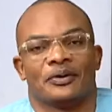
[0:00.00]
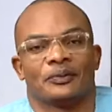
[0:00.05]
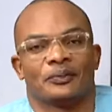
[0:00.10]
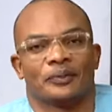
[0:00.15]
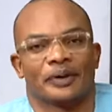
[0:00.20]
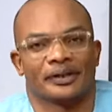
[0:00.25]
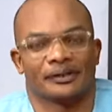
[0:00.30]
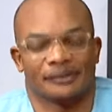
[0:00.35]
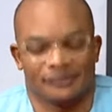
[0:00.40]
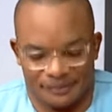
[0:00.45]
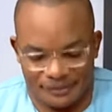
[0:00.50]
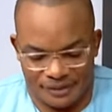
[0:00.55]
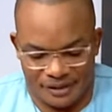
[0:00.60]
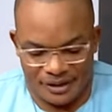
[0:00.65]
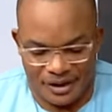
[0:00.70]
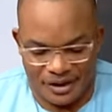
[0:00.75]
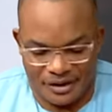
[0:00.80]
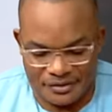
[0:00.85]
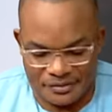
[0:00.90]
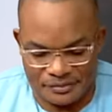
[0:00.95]
Well,
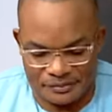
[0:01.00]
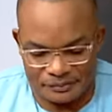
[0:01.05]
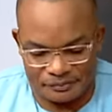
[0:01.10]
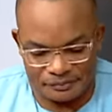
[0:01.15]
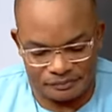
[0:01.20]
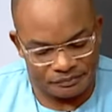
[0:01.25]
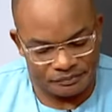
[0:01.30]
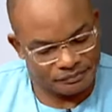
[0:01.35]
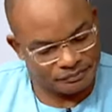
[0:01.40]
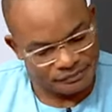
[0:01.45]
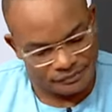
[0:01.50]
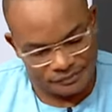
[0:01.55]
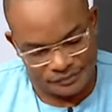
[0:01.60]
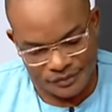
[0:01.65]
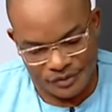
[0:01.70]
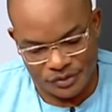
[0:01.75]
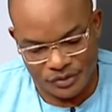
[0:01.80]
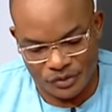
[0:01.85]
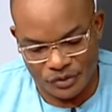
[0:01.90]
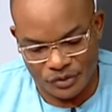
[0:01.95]

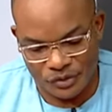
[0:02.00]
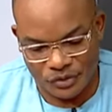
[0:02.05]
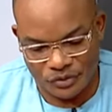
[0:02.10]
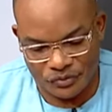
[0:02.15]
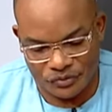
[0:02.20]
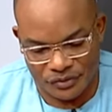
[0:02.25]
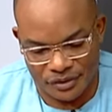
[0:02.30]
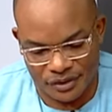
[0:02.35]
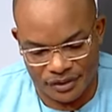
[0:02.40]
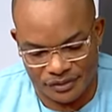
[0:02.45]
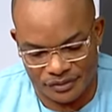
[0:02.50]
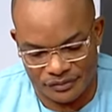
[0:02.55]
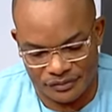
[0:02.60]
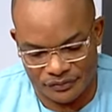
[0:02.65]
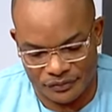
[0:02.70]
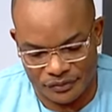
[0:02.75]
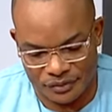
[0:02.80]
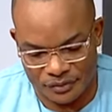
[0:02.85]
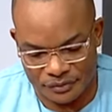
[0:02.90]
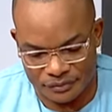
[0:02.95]
you know, you've read it
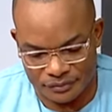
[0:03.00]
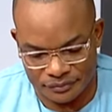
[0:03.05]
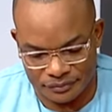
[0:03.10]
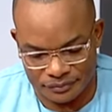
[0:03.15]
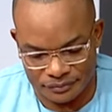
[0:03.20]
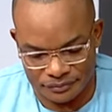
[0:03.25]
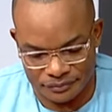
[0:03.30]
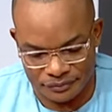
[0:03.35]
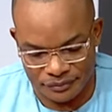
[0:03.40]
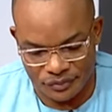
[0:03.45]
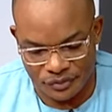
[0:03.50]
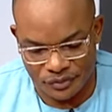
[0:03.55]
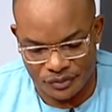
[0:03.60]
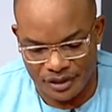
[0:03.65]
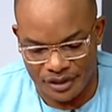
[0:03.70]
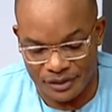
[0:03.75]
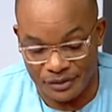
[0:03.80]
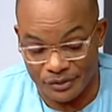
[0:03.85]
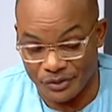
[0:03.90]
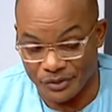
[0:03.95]
from,
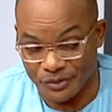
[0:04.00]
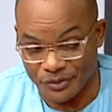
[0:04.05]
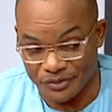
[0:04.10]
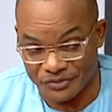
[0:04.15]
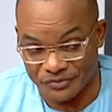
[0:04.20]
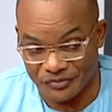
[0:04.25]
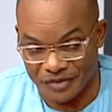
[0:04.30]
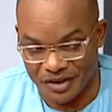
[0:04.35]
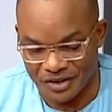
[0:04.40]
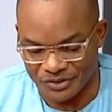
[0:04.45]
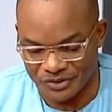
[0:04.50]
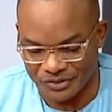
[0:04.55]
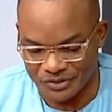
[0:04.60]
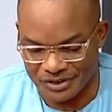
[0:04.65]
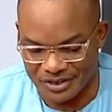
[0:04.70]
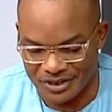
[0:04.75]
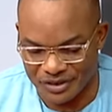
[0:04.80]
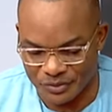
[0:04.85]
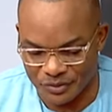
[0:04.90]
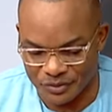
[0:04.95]
I don't know what
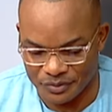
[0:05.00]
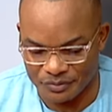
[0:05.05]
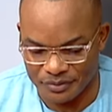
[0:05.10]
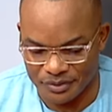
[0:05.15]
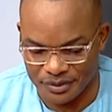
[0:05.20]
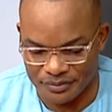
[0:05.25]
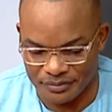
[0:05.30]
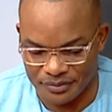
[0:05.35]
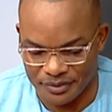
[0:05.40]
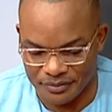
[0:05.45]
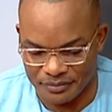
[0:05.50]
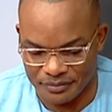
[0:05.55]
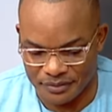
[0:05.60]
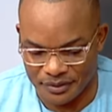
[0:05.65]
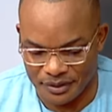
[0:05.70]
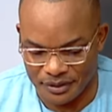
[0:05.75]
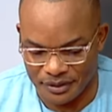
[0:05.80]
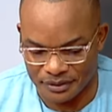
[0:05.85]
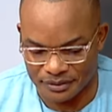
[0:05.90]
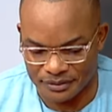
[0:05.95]
version that will be,
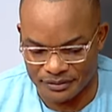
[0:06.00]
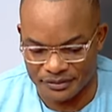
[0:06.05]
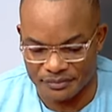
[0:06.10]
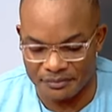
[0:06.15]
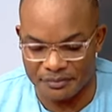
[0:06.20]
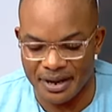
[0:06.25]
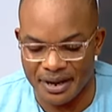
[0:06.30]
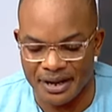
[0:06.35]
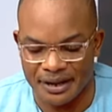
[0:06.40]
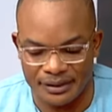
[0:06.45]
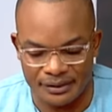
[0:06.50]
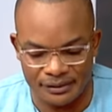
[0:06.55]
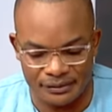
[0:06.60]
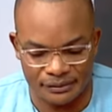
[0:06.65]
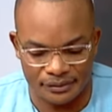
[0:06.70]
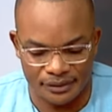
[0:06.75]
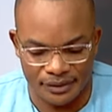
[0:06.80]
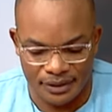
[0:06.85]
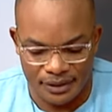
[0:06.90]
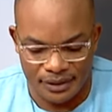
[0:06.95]
maybe NLT.
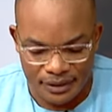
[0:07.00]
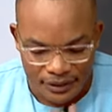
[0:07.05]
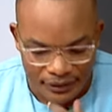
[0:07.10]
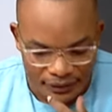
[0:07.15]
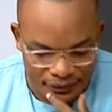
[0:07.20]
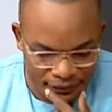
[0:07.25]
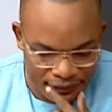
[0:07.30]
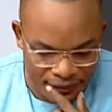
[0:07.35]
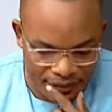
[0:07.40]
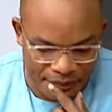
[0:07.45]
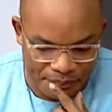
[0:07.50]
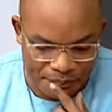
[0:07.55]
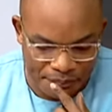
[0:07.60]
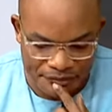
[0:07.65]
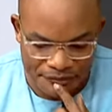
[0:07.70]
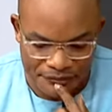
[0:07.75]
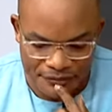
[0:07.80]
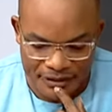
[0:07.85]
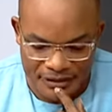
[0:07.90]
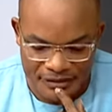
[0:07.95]
Mine in the
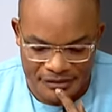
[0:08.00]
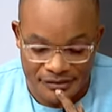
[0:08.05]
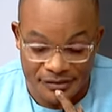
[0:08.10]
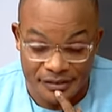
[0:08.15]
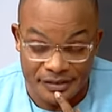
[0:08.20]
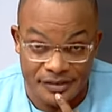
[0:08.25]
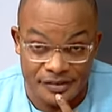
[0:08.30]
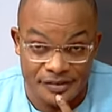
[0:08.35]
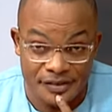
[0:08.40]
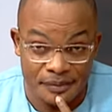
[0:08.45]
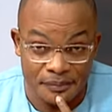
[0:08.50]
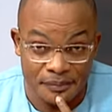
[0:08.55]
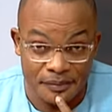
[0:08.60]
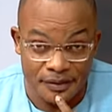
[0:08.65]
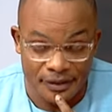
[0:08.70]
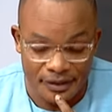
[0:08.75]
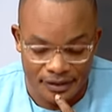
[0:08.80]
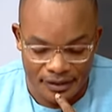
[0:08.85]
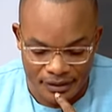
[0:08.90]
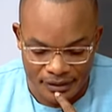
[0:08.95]
Amplified said
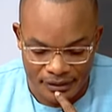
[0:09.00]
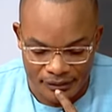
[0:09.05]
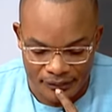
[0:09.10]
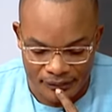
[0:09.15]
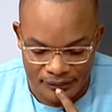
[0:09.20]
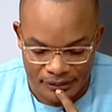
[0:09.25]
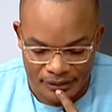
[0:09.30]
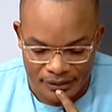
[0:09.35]
something here.